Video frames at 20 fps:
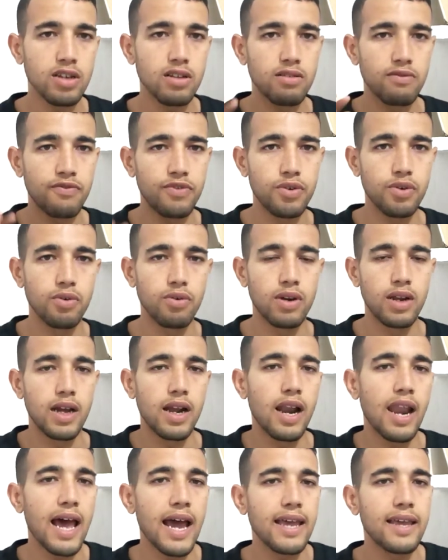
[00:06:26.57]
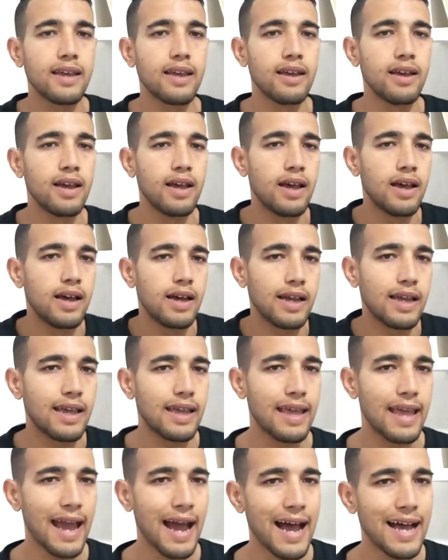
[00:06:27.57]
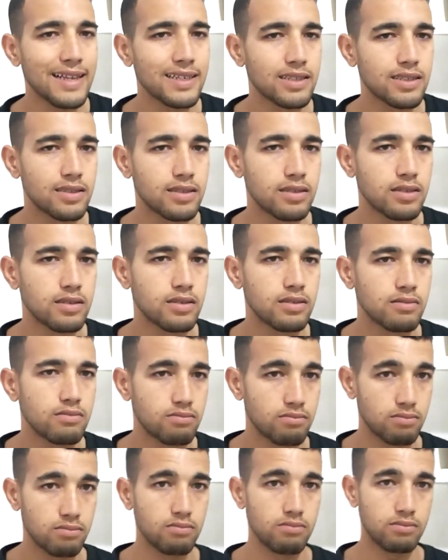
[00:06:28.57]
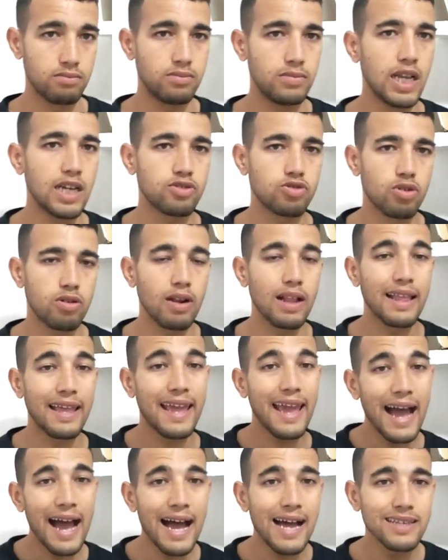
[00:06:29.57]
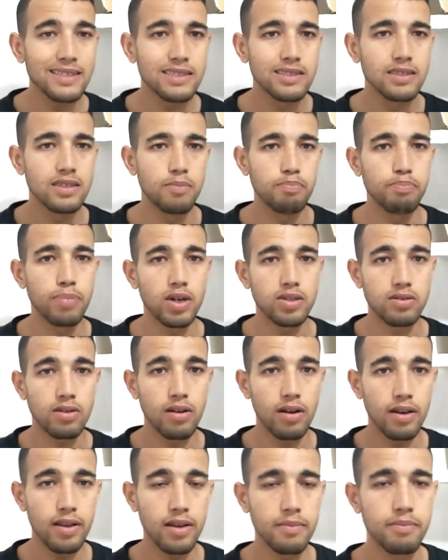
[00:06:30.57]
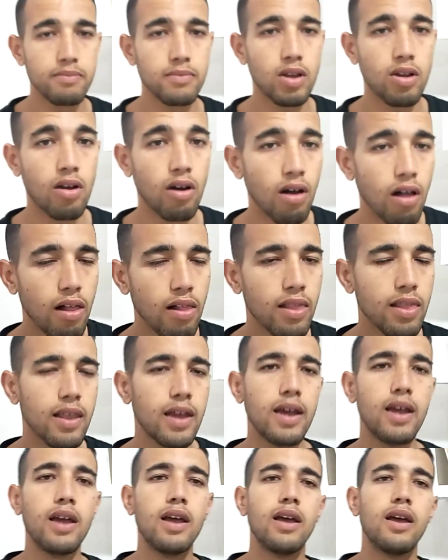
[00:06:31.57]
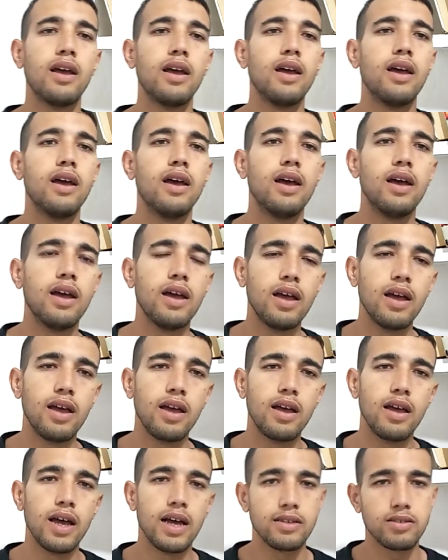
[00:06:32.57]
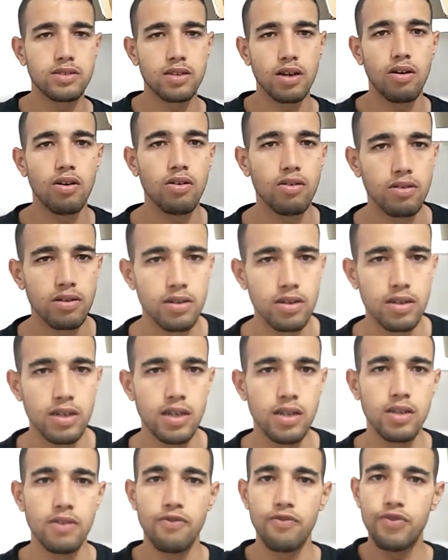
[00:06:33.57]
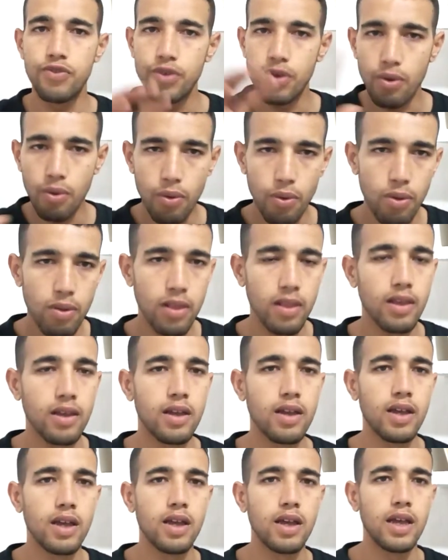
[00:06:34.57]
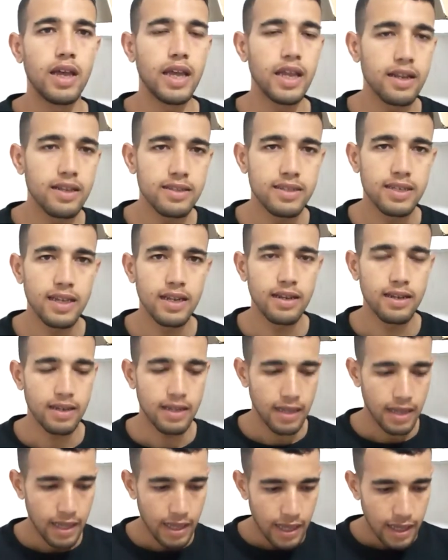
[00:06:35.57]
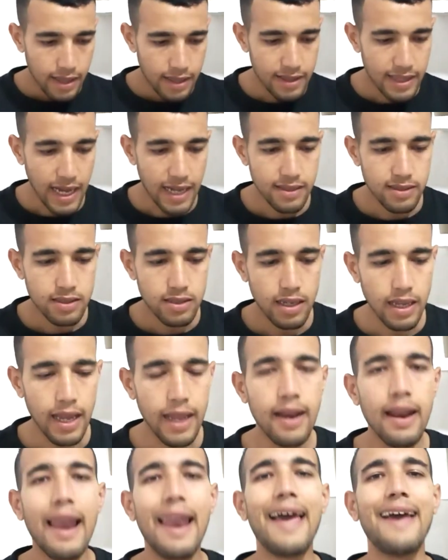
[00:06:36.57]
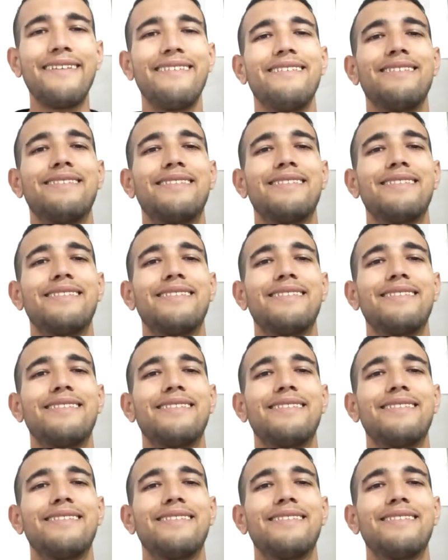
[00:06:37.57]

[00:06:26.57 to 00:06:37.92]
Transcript: fuel, like gas, natural gas, petroleum, coal, and so on. Fuel, anything that inland